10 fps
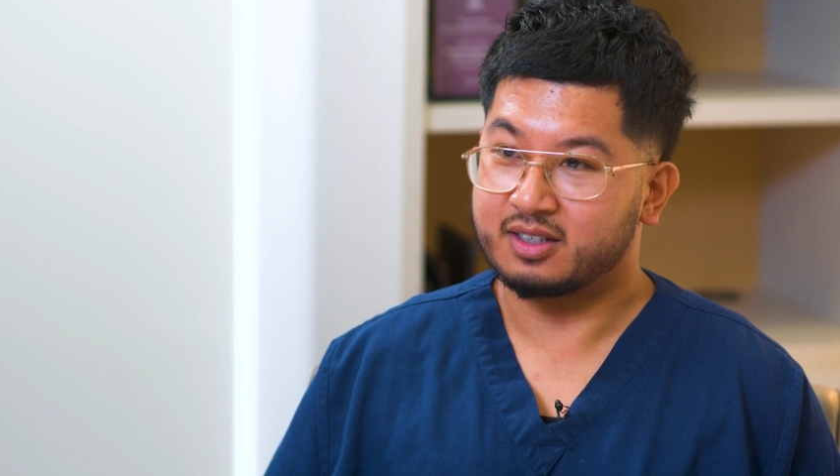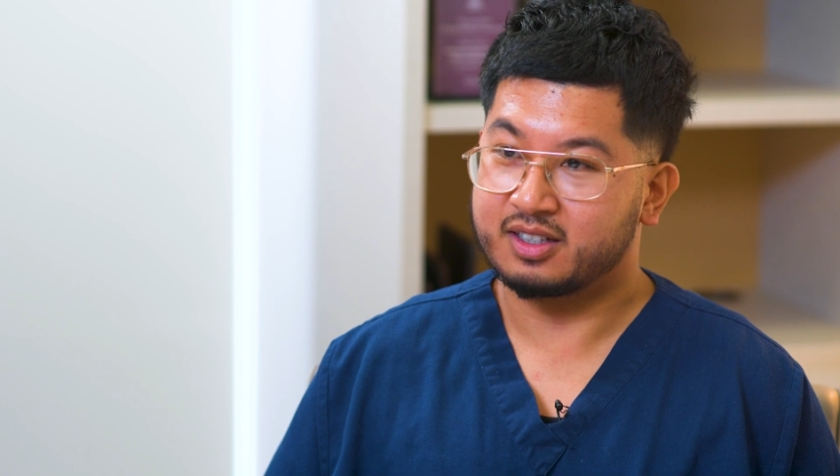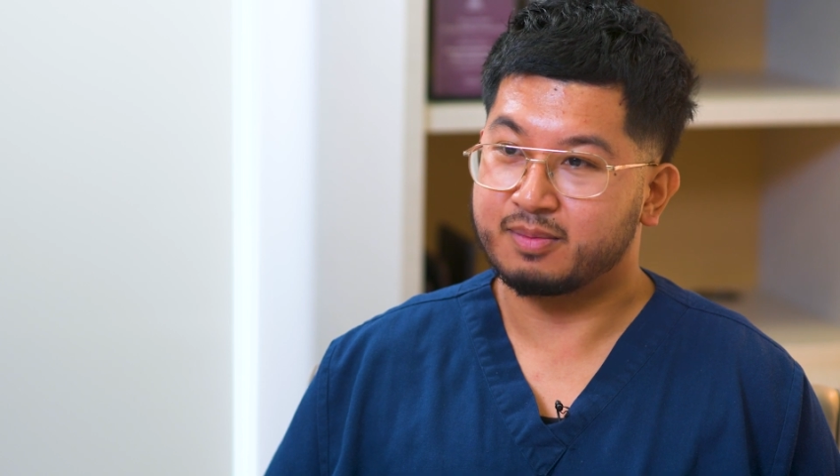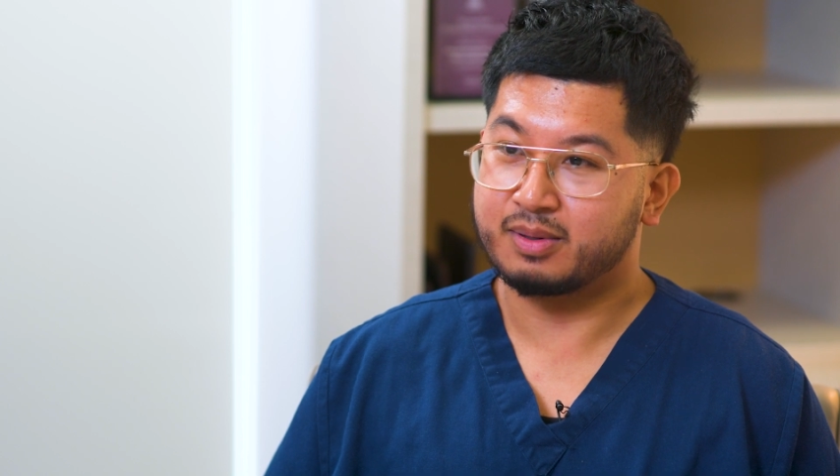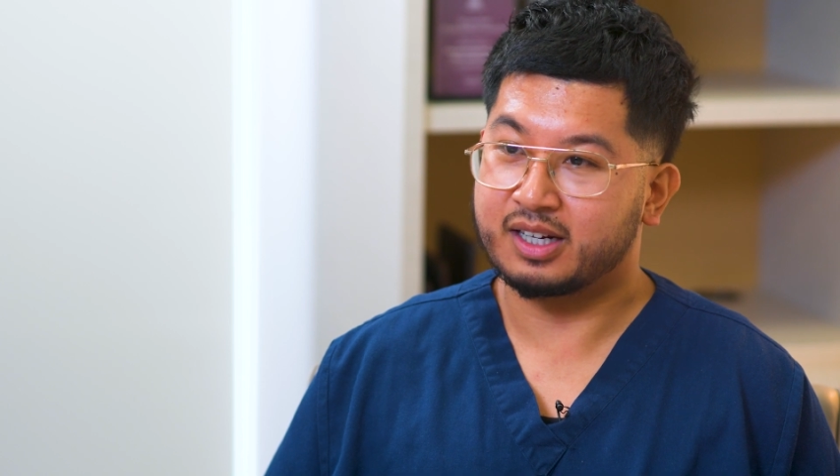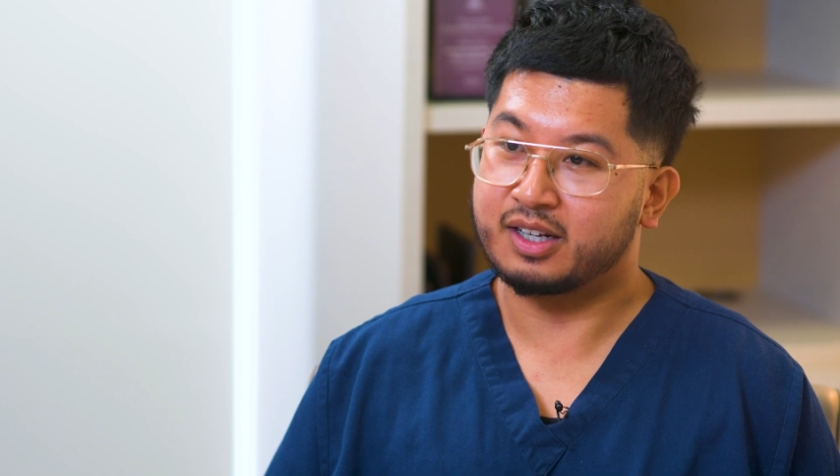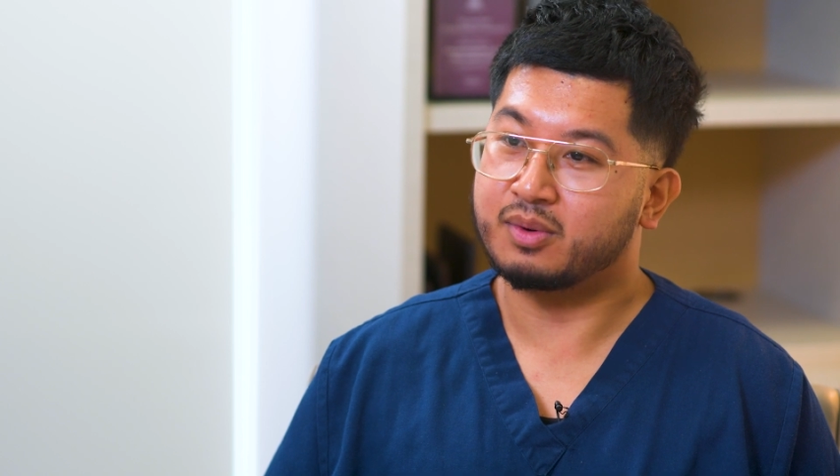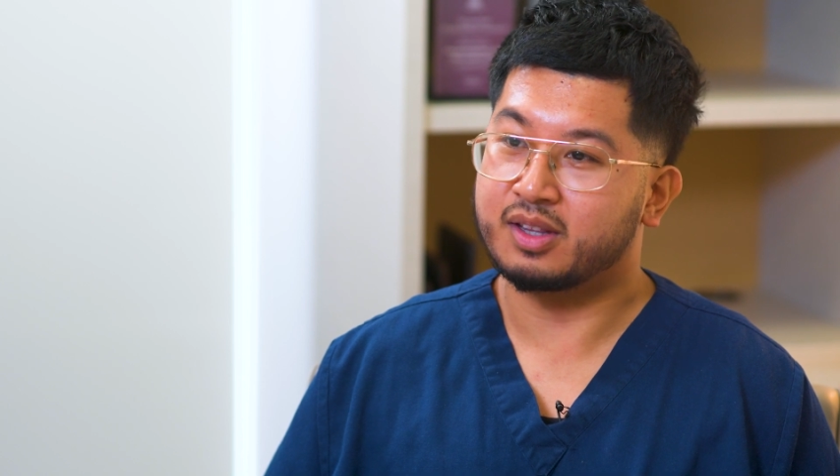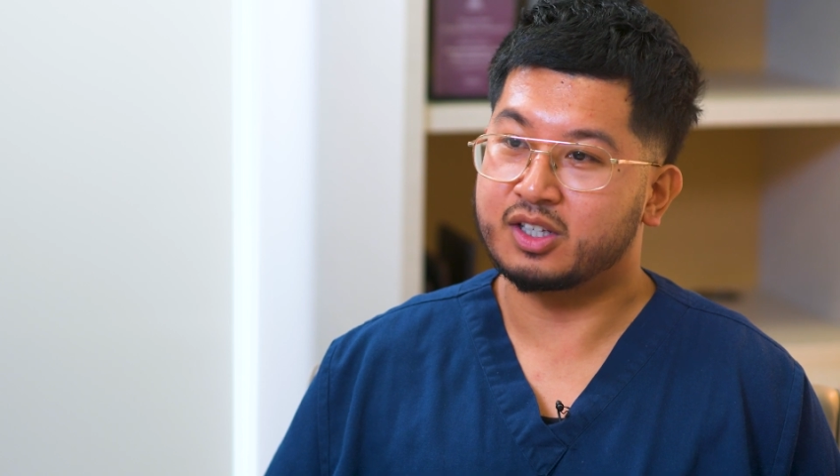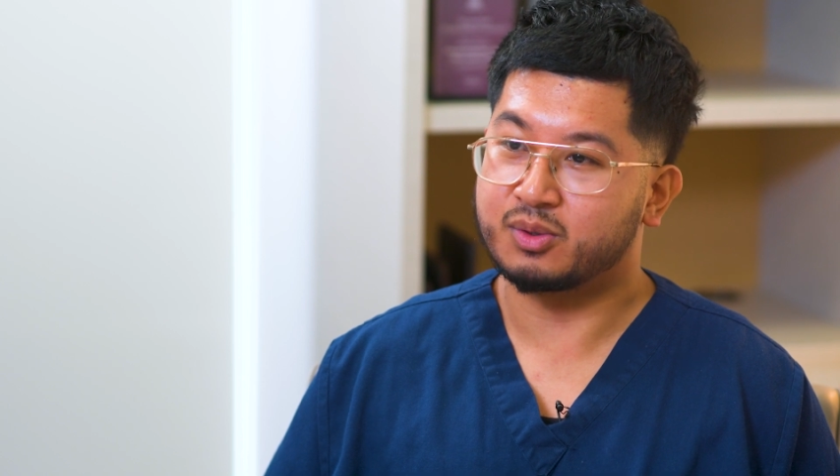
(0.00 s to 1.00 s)
typically
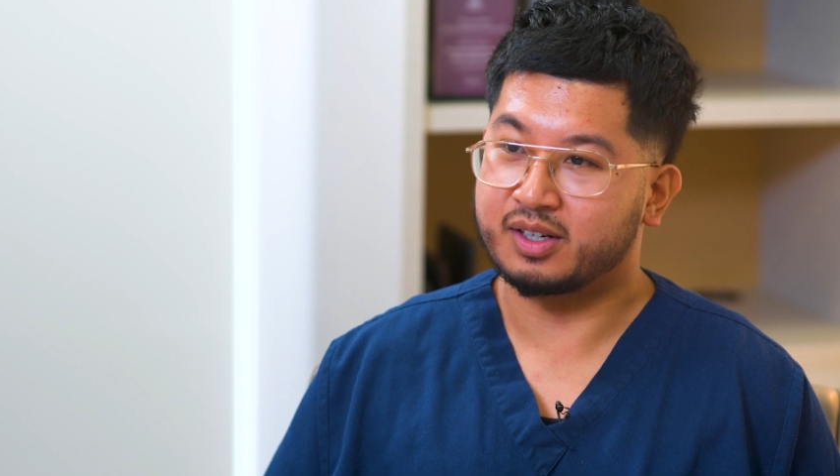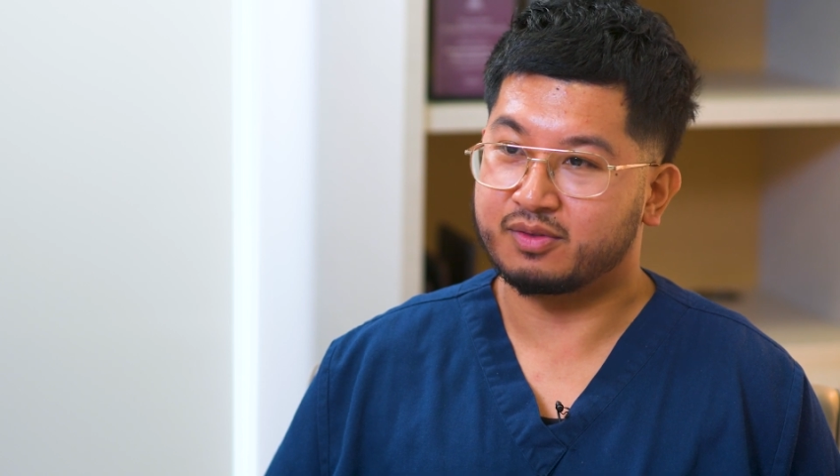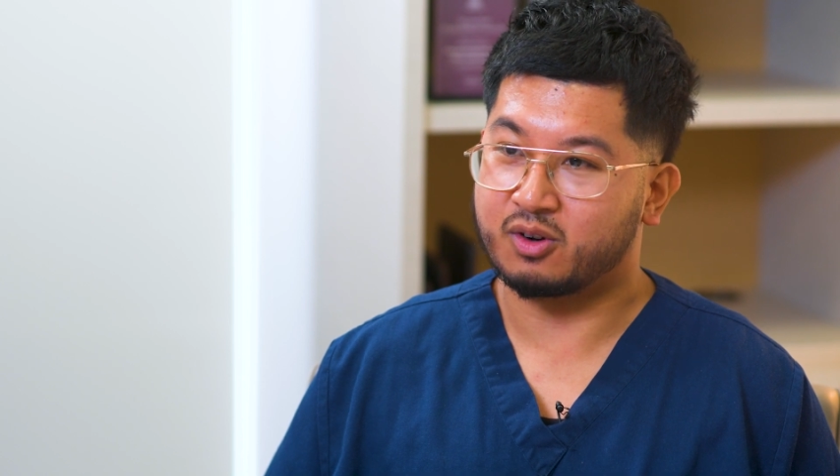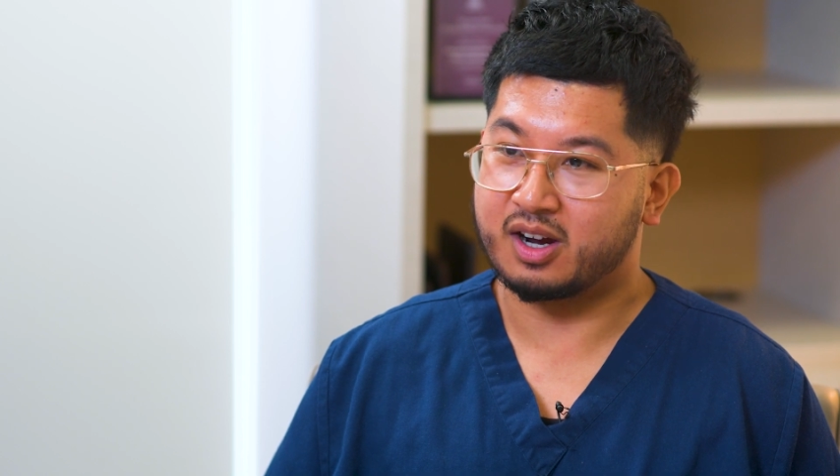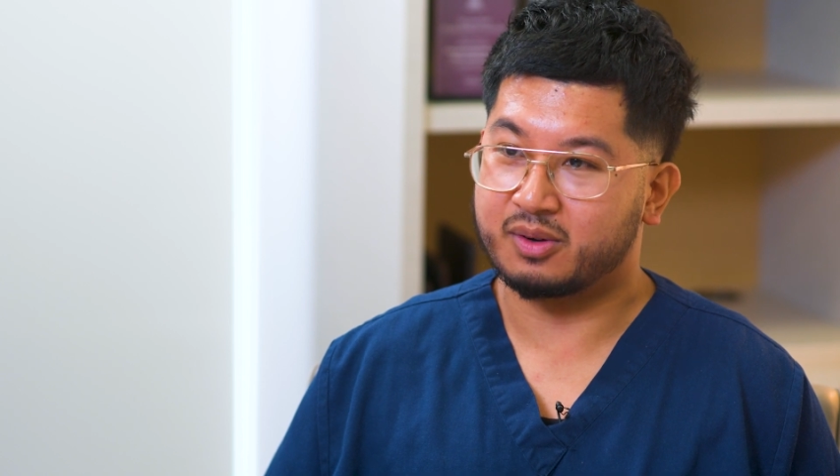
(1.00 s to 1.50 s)
within 24